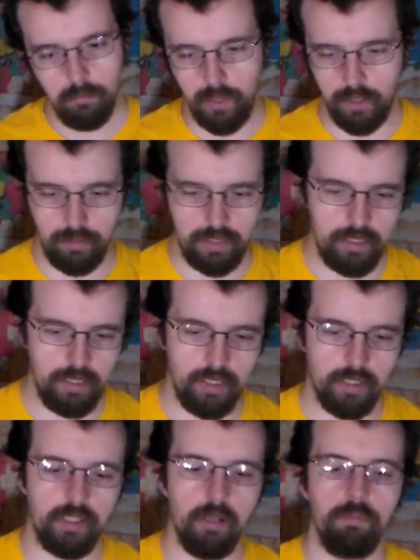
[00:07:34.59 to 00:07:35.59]
But anyway,
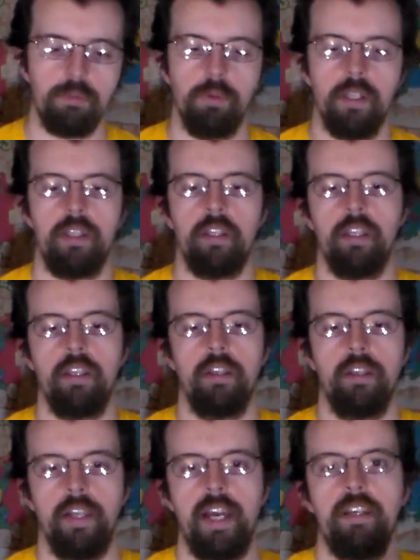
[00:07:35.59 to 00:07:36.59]
he comes with
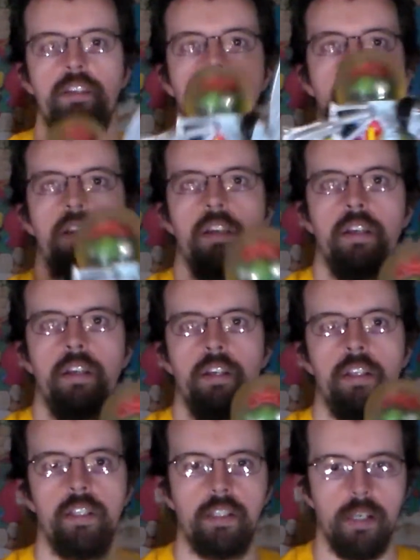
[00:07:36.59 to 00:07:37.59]
that.
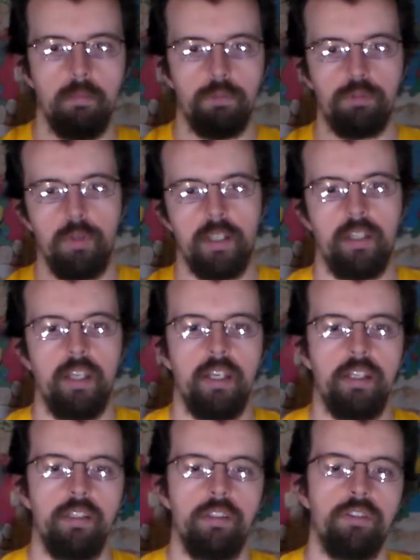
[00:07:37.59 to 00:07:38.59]
He comes with
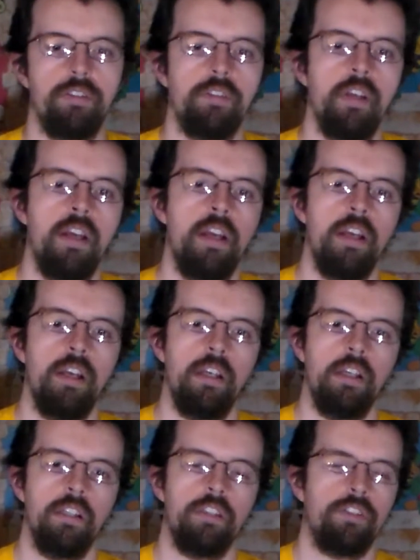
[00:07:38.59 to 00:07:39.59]
his
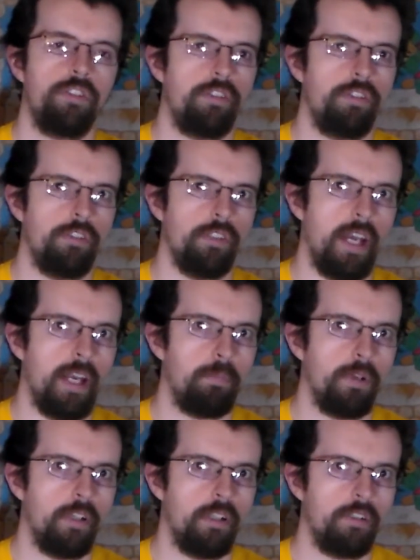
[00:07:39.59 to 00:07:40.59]

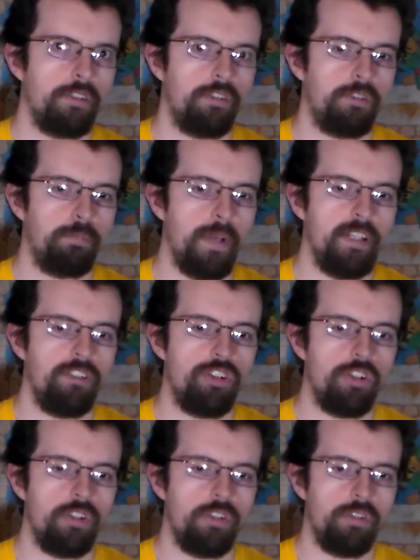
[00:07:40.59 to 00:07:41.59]
cyber
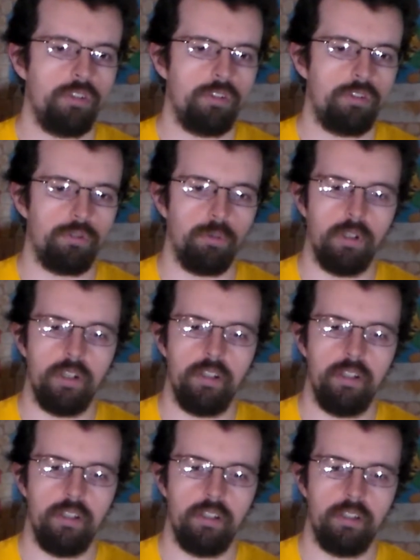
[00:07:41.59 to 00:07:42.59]
space sword.